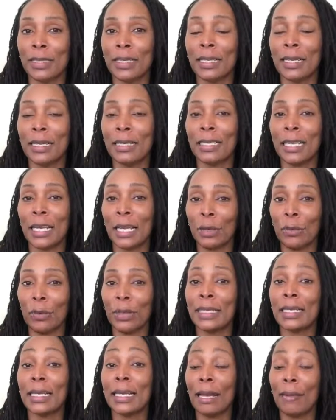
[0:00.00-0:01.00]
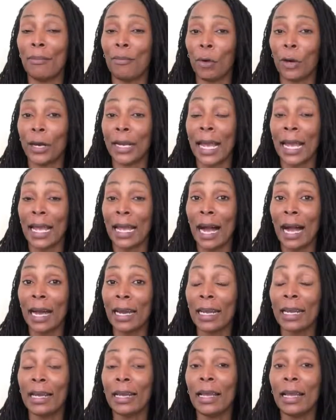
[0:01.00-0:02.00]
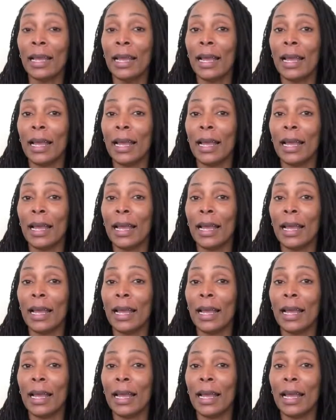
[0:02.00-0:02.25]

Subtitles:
is continuing to get more chaotic